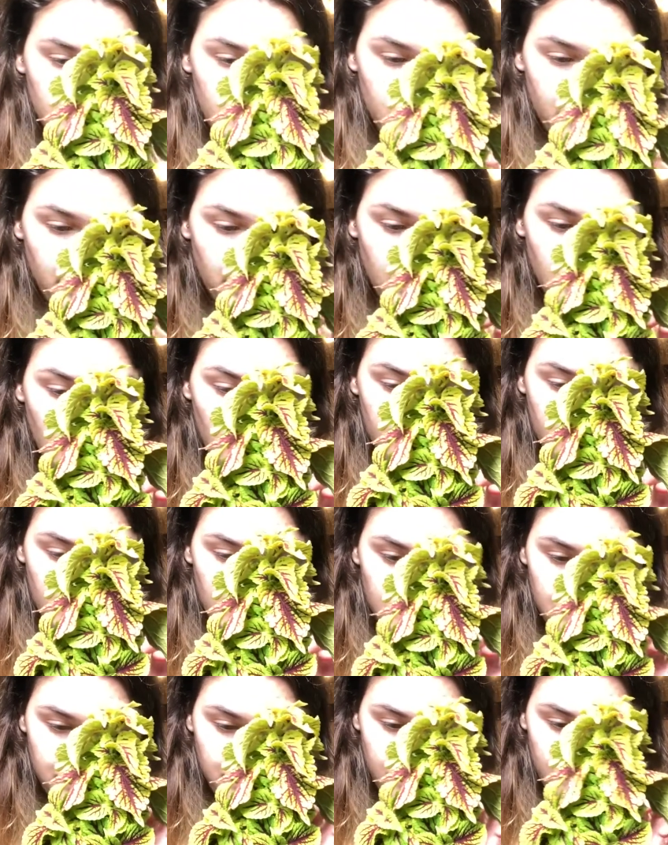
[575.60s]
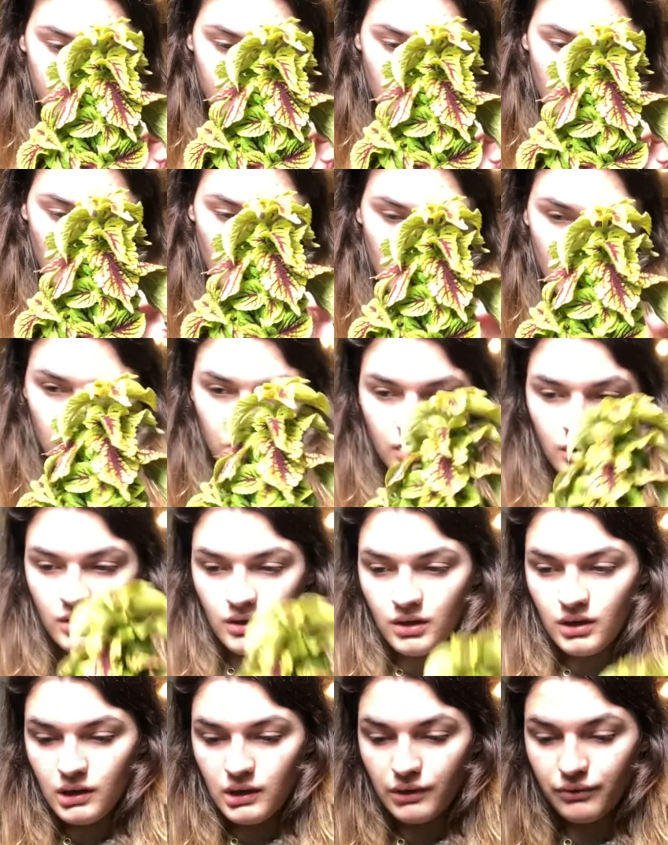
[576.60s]
I really love it.
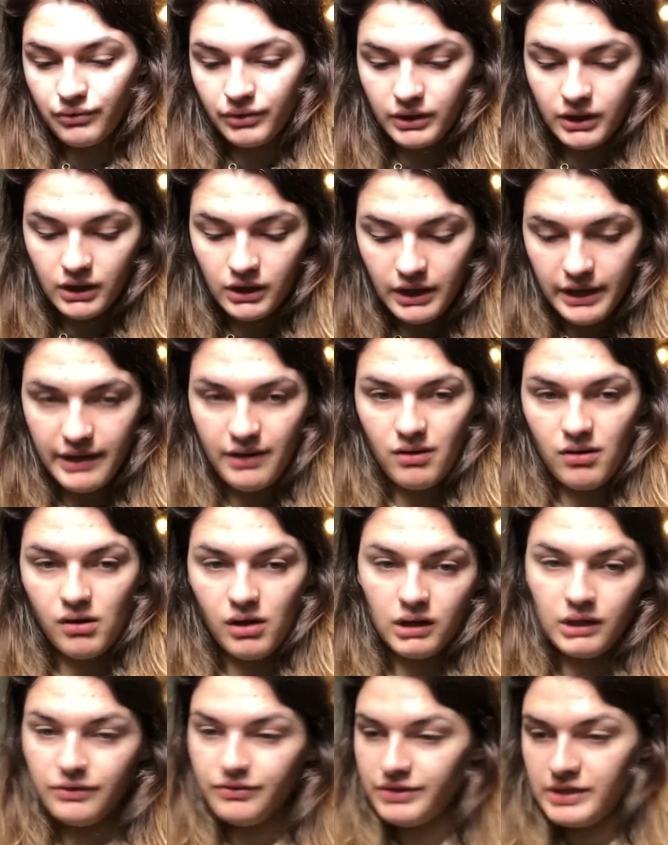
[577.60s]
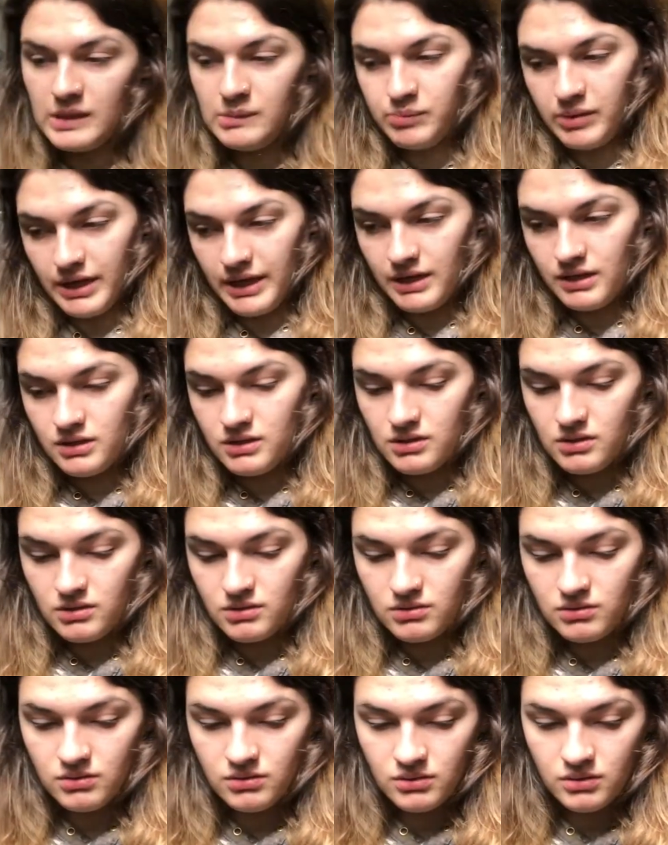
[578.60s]
I really like all of these plants.
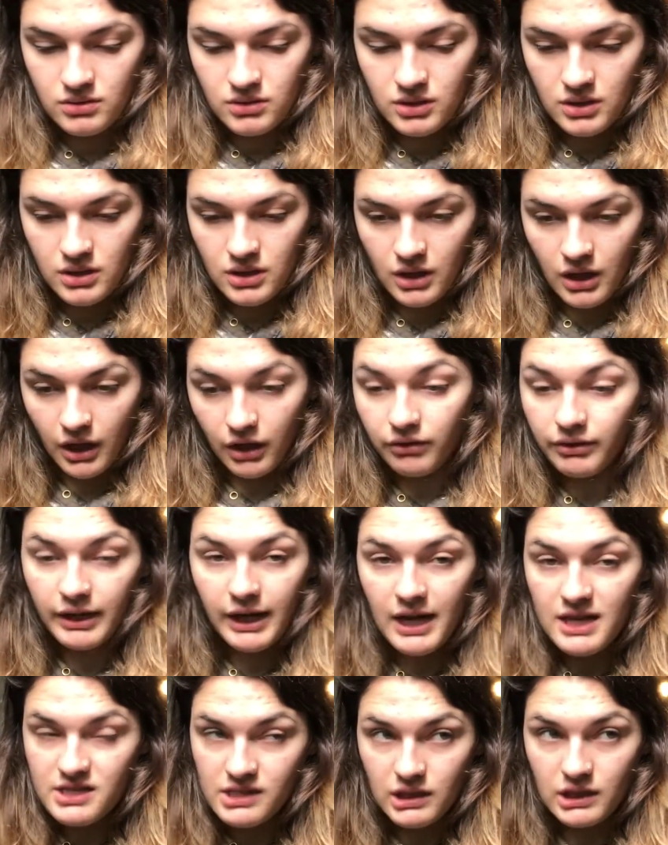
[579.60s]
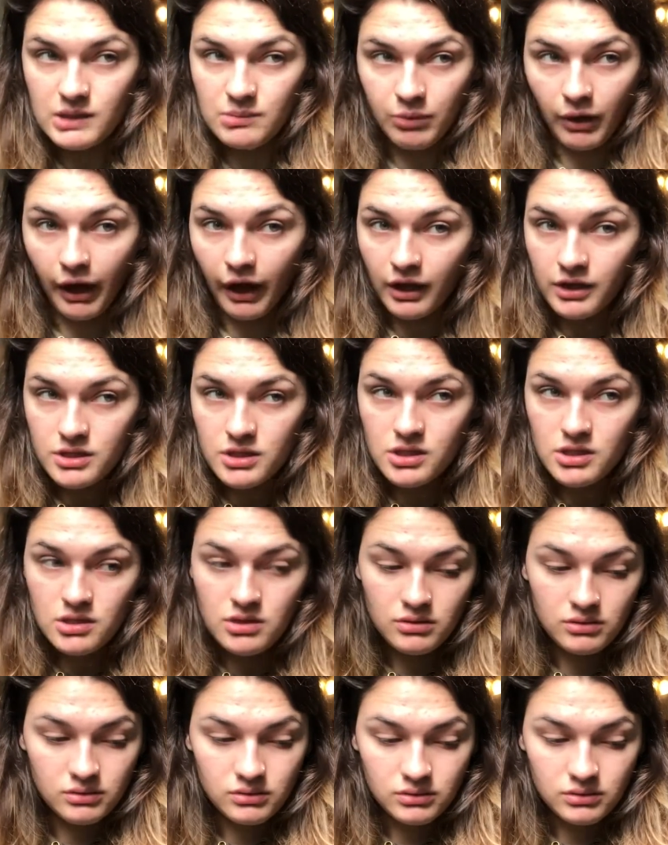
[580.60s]
I only got 6 plants.